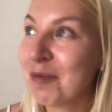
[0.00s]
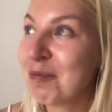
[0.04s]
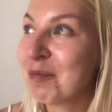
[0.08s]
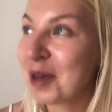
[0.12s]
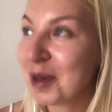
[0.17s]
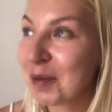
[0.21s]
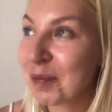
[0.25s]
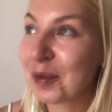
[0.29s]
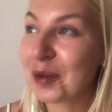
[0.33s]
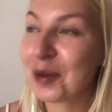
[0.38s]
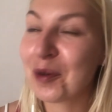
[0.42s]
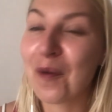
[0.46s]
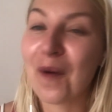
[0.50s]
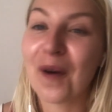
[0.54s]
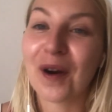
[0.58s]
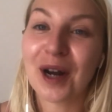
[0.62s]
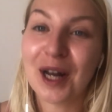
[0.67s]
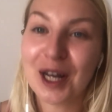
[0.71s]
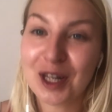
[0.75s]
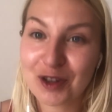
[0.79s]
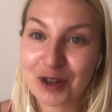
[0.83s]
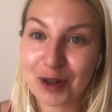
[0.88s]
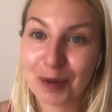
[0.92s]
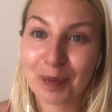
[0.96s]
people who are
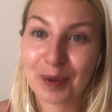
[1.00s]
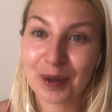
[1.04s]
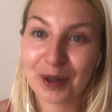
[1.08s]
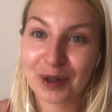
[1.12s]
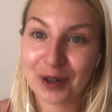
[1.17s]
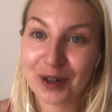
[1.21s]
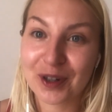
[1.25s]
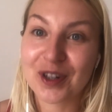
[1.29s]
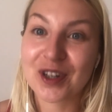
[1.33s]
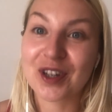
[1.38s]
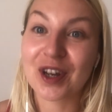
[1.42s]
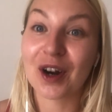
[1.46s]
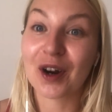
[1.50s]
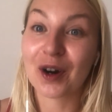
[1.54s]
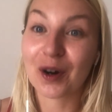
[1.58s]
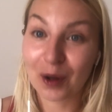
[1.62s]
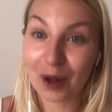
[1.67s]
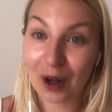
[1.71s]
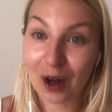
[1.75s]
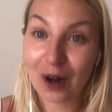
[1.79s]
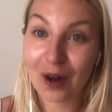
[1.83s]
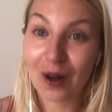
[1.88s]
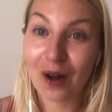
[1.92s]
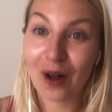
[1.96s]
entrepreneurs
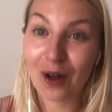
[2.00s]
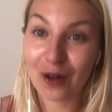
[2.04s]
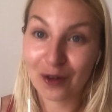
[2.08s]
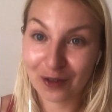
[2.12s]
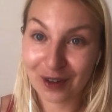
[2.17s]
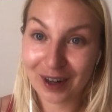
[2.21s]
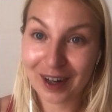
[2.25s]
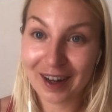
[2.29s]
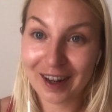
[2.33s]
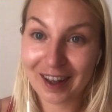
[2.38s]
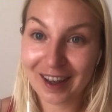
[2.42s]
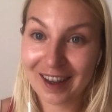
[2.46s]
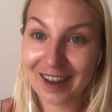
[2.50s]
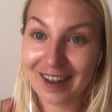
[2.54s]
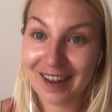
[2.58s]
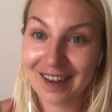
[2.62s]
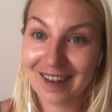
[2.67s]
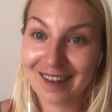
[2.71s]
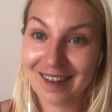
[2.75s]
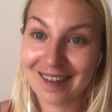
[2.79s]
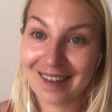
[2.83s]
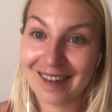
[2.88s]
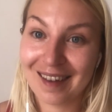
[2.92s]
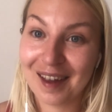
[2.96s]
already,
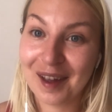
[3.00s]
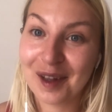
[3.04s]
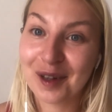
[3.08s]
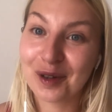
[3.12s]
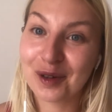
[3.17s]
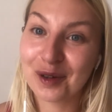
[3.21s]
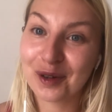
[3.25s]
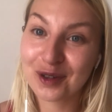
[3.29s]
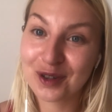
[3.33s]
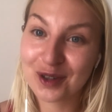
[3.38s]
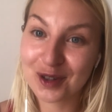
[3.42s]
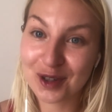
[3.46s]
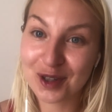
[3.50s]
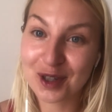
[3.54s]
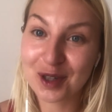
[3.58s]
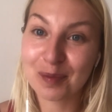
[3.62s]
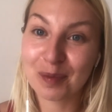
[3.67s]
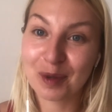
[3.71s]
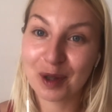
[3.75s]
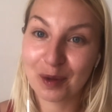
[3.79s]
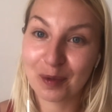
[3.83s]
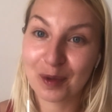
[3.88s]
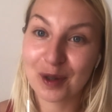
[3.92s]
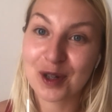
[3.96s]
and who just
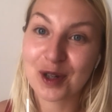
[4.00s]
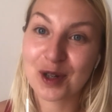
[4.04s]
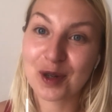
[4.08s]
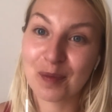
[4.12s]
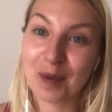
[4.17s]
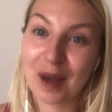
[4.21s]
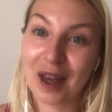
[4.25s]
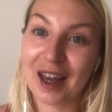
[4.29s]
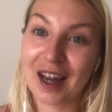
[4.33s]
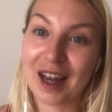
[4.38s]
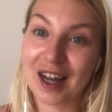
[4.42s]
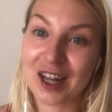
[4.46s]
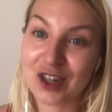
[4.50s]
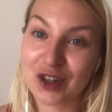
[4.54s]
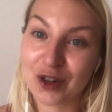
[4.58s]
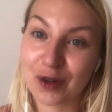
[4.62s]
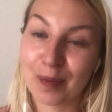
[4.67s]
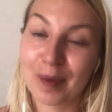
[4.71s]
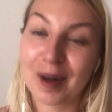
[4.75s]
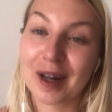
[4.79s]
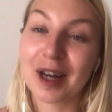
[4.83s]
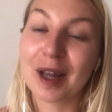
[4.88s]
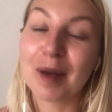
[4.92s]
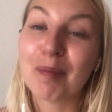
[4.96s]
simply wants to make extra
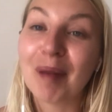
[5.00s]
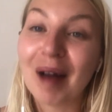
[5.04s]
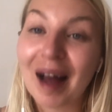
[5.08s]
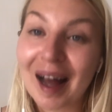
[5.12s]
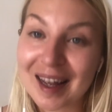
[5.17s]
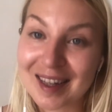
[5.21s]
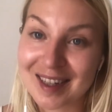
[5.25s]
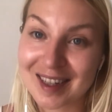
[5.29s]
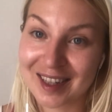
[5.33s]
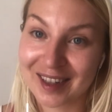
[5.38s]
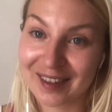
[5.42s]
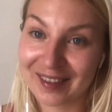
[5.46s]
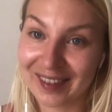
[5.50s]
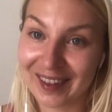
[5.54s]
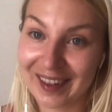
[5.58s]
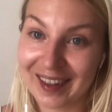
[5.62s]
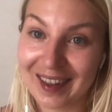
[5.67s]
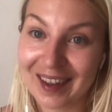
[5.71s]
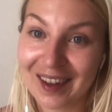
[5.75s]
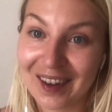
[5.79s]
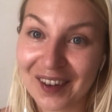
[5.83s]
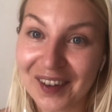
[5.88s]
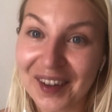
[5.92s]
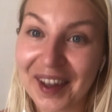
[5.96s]
money passively,
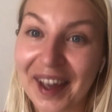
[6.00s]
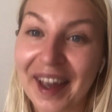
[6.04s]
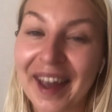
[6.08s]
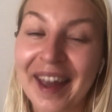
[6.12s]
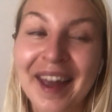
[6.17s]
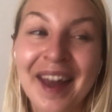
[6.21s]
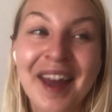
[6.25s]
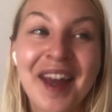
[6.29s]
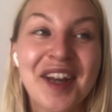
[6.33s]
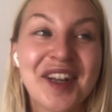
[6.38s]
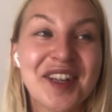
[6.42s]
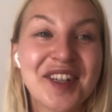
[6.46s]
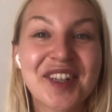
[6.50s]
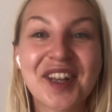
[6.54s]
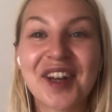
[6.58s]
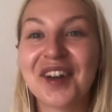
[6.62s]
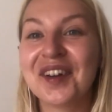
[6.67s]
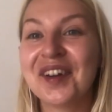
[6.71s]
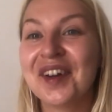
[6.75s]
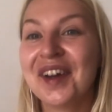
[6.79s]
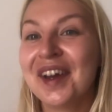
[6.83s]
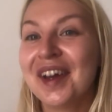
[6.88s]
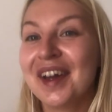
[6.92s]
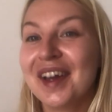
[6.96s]
okay?
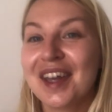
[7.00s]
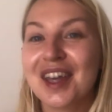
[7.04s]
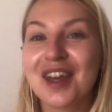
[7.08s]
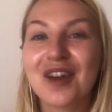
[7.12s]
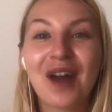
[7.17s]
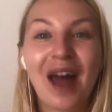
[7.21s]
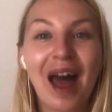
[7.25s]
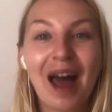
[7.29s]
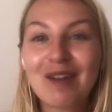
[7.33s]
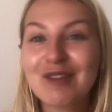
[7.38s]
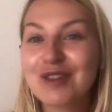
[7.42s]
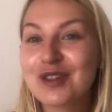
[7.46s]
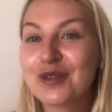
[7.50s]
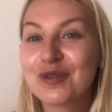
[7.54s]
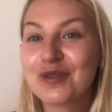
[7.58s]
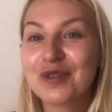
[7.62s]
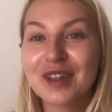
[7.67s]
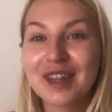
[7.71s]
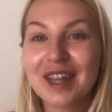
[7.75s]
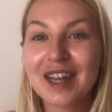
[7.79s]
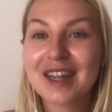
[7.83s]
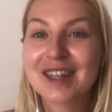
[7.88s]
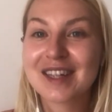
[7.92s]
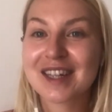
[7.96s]
So you have to
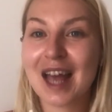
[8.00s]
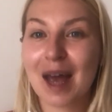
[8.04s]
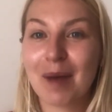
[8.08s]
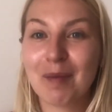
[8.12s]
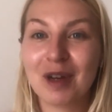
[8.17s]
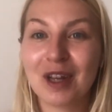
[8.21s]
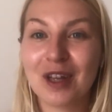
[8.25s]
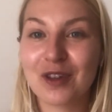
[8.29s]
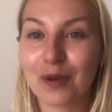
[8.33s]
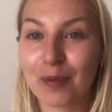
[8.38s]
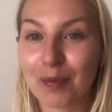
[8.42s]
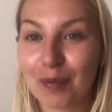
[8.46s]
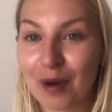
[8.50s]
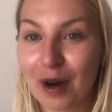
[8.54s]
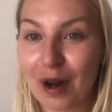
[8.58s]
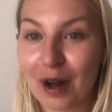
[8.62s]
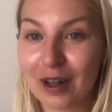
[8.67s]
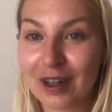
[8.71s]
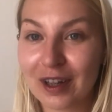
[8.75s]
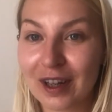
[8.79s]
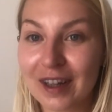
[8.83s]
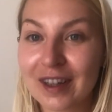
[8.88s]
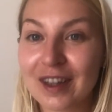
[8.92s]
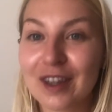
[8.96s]
really examine your
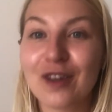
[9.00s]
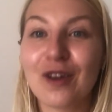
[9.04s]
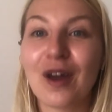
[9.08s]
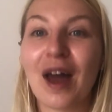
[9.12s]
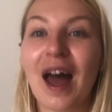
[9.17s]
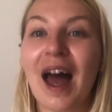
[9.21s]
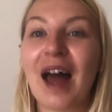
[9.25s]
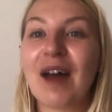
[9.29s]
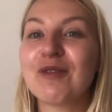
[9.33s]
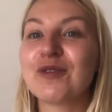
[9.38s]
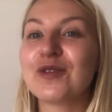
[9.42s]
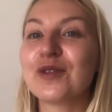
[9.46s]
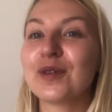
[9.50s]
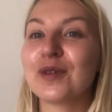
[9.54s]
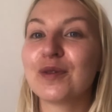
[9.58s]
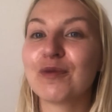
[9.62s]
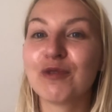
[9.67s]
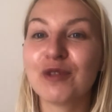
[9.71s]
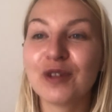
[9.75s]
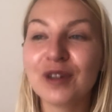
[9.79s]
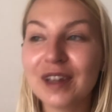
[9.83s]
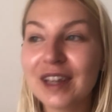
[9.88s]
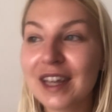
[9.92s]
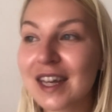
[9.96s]
product. You have to
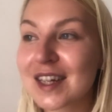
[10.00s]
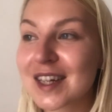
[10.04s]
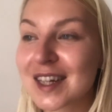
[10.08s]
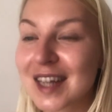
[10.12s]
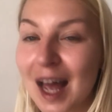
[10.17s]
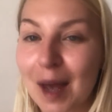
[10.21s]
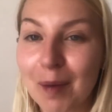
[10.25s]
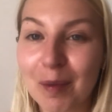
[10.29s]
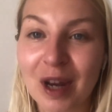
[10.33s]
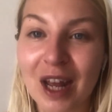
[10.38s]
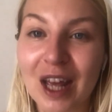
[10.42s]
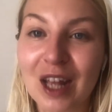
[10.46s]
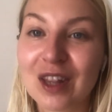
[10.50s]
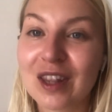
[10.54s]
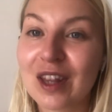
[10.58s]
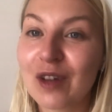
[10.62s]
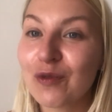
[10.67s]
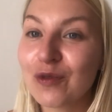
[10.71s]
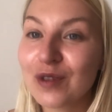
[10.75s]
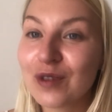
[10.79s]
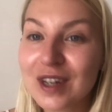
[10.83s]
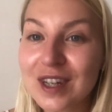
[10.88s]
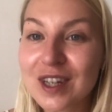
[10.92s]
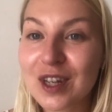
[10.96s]
really examine the
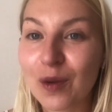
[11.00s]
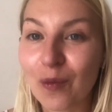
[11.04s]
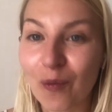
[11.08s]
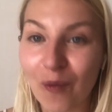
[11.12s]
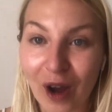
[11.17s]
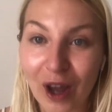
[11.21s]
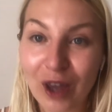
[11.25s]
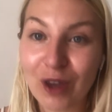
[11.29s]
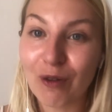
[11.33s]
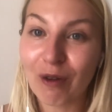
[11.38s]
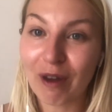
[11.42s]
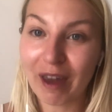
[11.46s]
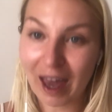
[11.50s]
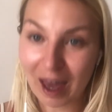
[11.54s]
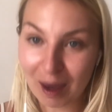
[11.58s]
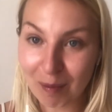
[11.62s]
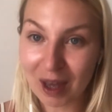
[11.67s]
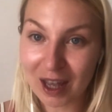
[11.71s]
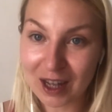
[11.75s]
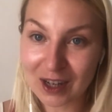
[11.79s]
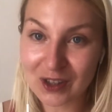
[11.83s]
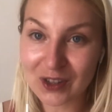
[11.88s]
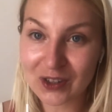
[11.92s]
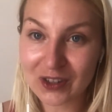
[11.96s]
reason why you came
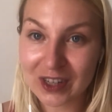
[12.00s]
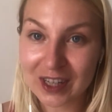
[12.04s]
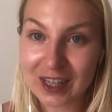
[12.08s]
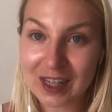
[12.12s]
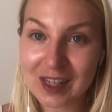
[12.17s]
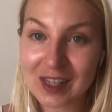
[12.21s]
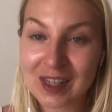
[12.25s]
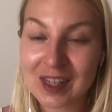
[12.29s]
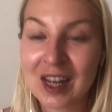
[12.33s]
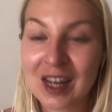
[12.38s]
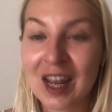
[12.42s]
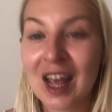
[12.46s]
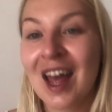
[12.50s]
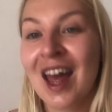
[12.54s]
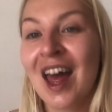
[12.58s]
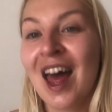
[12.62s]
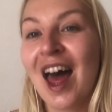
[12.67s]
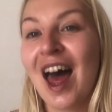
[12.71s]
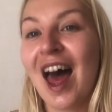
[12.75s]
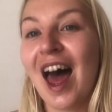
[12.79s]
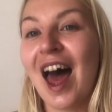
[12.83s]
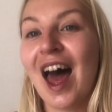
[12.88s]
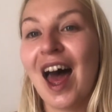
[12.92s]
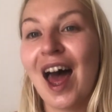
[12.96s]
into this,
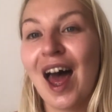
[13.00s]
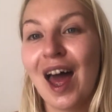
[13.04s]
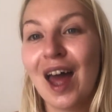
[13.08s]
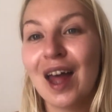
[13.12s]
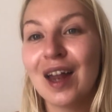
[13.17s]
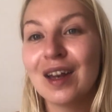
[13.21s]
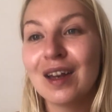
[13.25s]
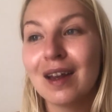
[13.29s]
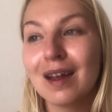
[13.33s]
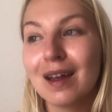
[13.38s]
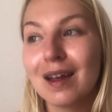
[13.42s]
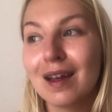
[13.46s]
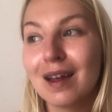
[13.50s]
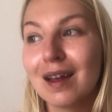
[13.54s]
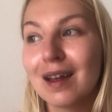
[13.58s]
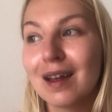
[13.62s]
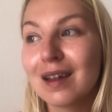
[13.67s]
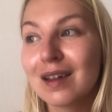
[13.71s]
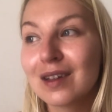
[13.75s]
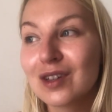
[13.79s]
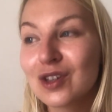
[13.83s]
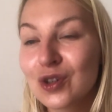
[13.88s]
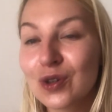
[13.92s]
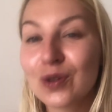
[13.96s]
and
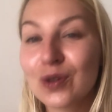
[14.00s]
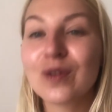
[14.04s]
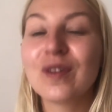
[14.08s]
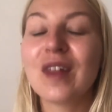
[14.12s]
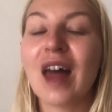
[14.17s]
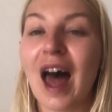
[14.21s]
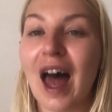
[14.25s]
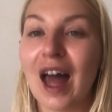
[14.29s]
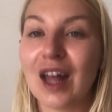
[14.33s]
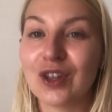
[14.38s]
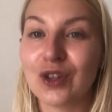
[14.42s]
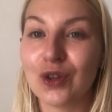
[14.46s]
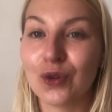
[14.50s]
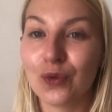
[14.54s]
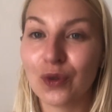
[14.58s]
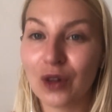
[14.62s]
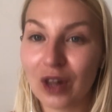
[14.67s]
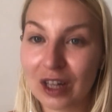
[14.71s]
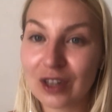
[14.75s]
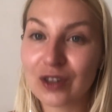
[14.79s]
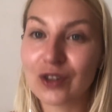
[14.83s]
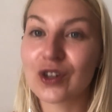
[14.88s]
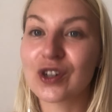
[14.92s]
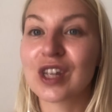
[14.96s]
through that you will
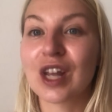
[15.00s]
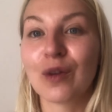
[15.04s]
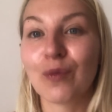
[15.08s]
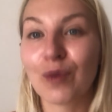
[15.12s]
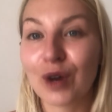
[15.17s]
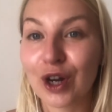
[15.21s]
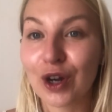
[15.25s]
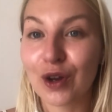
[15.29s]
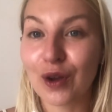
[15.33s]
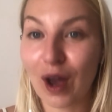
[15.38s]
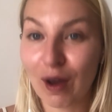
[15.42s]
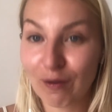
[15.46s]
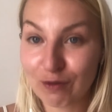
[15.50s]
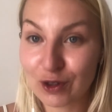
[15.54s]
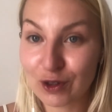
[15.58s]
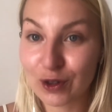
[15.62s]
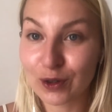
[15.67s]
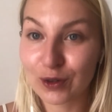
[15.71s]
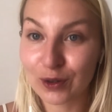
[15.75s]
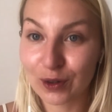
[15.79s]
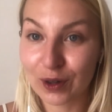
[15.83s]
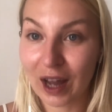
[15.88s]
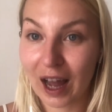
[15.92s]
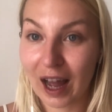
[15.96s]
understand where you have to
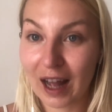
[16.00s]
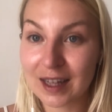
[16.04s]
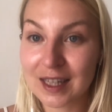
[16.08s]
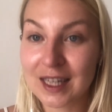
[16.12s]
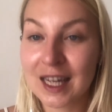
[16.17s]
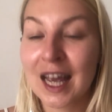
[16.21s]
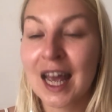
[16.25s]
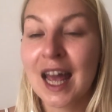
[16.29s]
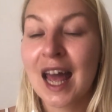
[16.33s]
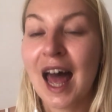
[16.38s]
look at.